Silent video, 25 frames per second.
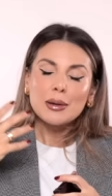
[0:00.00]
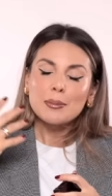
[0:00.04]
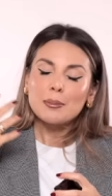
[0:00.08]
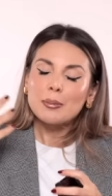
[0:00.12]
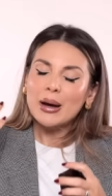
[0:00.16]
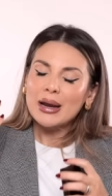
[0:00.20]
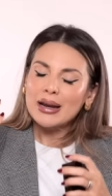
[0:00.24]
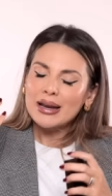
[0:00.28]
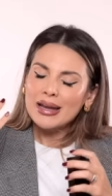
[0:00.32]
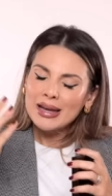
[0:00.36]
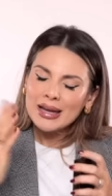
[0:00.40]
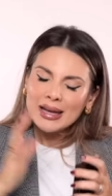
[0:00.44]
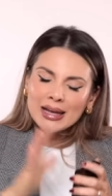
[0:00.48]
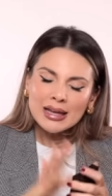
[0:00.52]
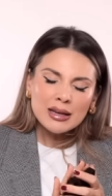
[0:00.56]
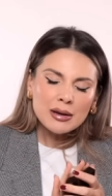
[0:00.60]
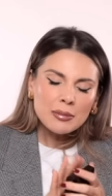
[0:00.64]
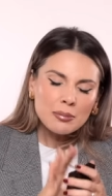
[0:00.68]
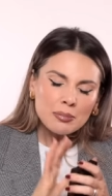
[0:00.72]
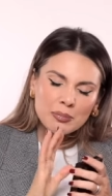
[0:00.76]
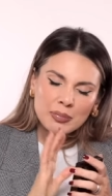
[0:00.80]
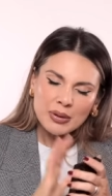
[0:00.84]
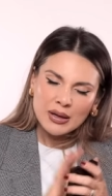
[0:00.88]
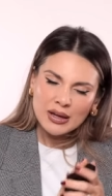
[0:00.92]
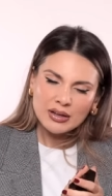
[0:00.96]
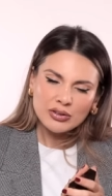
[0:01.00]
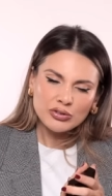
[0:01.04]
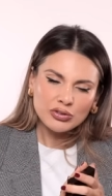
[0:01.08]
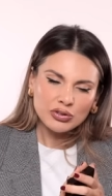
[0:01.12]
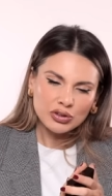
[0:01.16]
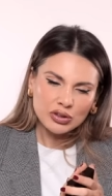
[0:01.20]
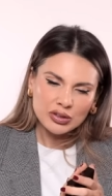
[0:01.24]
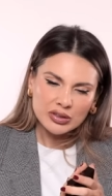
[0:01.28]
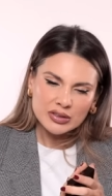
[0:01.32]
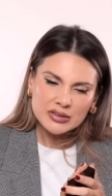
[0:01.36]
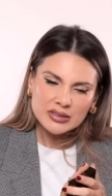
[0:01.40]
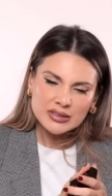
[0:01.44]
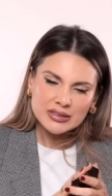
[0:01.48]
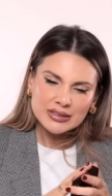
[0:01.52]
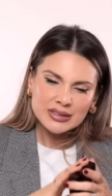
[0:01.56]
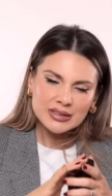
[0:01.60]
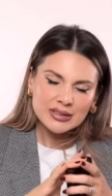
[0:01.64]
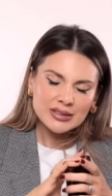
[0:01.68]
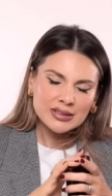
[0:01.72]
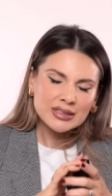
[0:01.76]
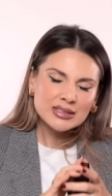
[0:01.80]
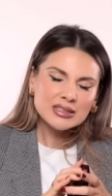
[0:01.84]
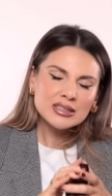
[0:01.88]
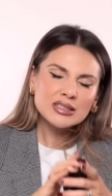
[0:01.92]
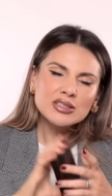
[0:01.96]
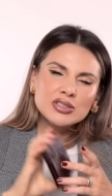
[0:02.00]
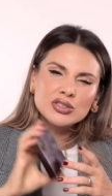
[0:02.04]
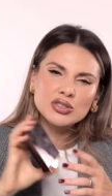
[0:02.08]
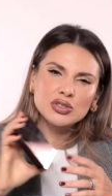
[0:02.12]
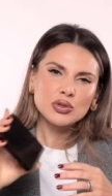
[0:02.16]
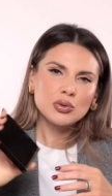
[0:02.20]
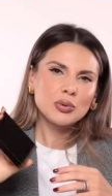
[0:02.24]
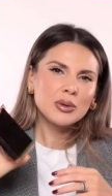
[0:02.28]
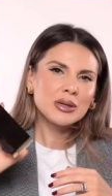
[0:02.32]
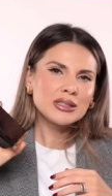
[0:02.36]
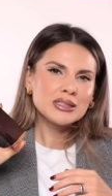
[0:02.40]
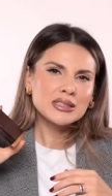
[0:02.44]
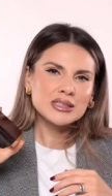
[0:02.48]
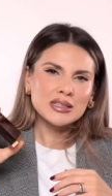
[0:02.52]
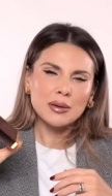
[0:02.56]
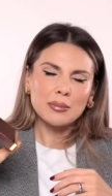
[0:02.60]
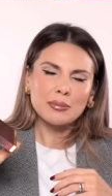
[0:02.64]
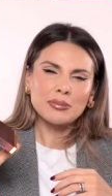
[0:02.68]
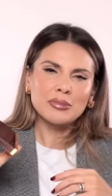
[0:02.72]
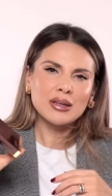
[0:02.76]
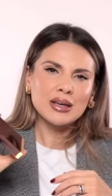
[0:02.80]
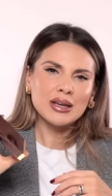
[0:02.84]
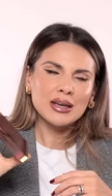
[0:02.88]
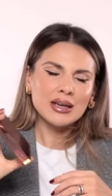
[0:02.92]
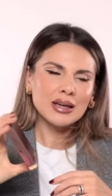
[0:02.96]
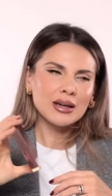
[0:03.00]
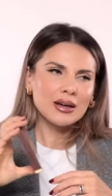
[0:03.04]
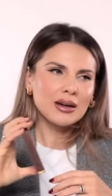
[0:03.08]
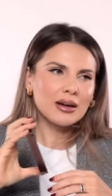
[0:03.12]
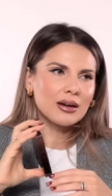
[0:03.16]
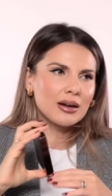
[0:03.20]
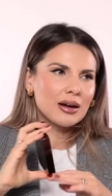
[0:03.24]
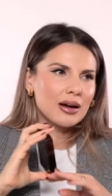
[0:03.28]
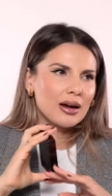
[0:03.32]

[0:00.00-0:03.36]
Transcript: But in pictures, this is doing something